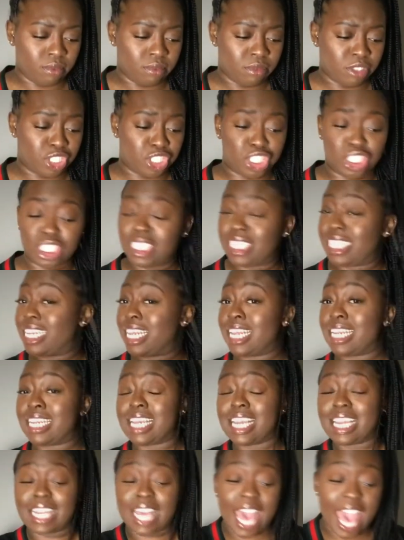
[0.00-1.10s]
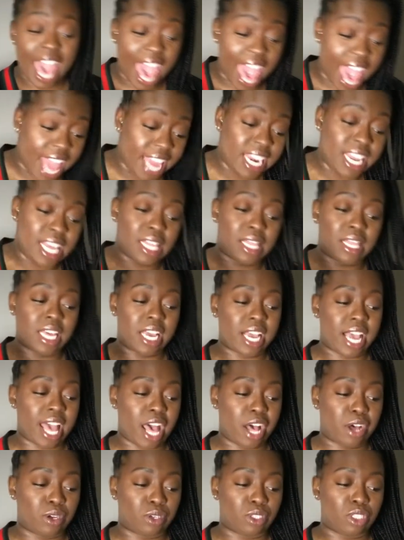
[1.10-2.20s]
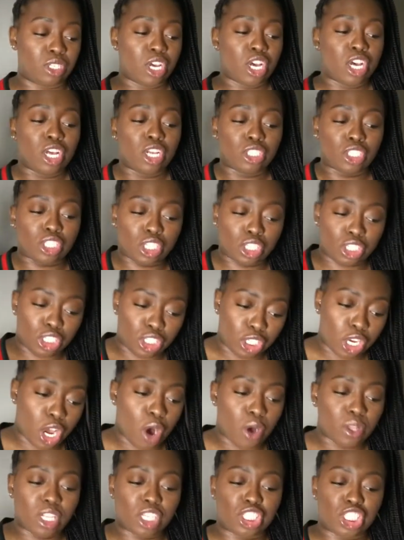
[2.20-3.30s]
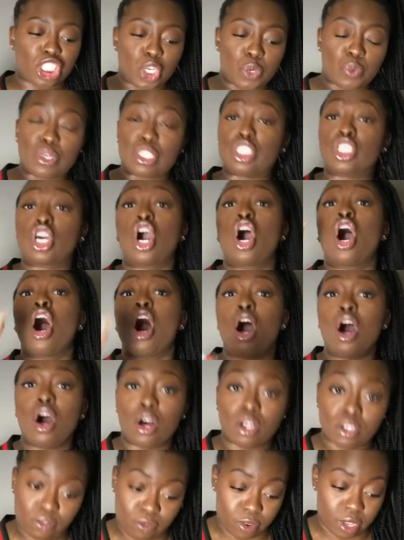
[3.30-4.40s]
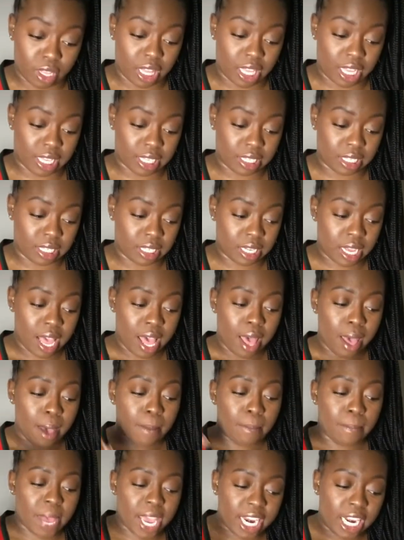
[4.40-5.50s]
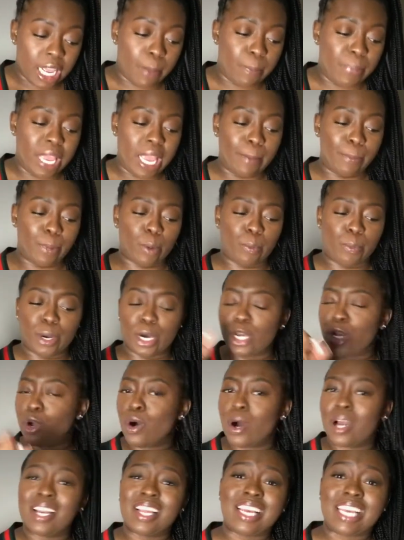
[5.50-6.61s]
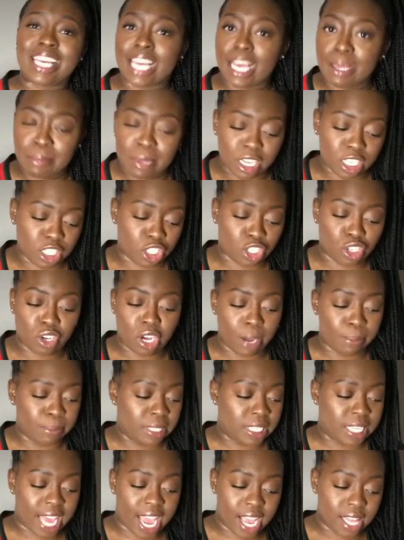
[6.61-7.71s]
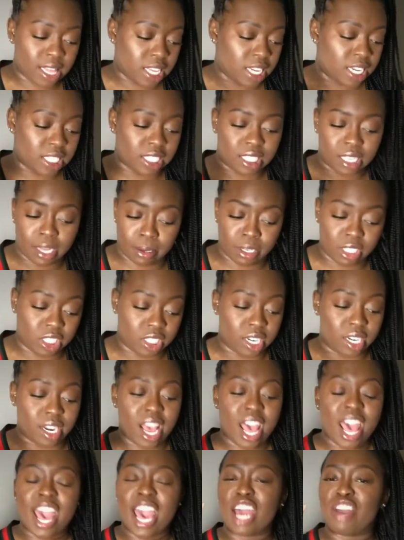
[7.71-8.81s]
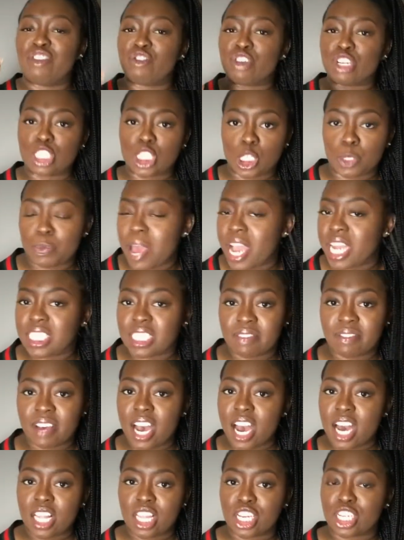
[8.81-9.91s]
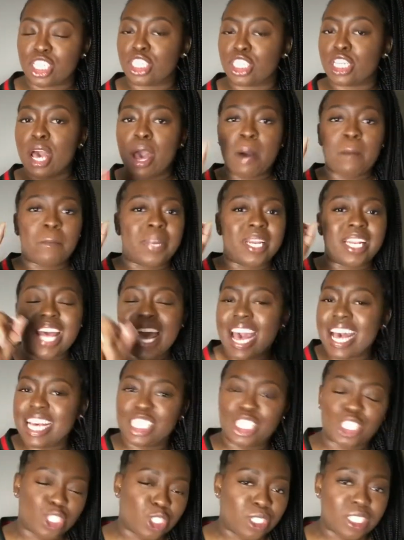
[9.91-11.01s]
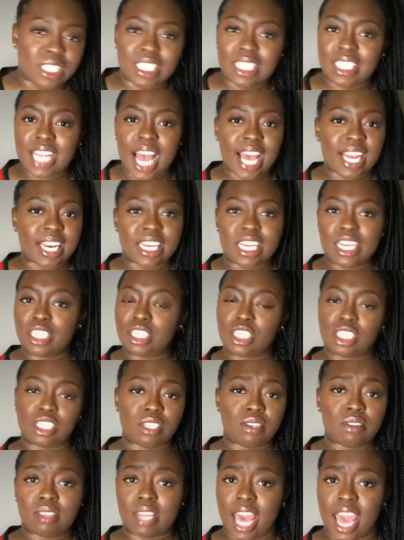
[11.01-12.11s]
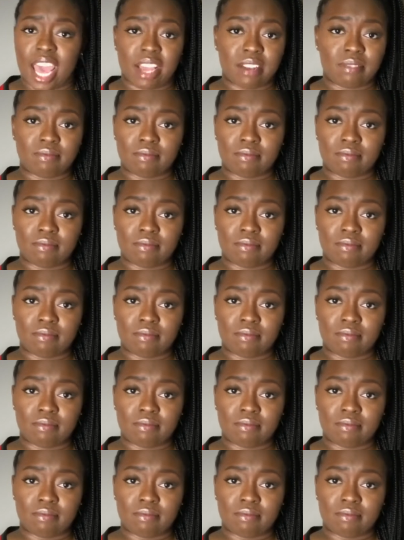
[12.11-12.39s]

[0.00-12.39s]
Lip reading: She didn't need anything else to show that she was called for this. Many people put on gimmicks to obtain the attention and respect of others, but Esther did not need to do that.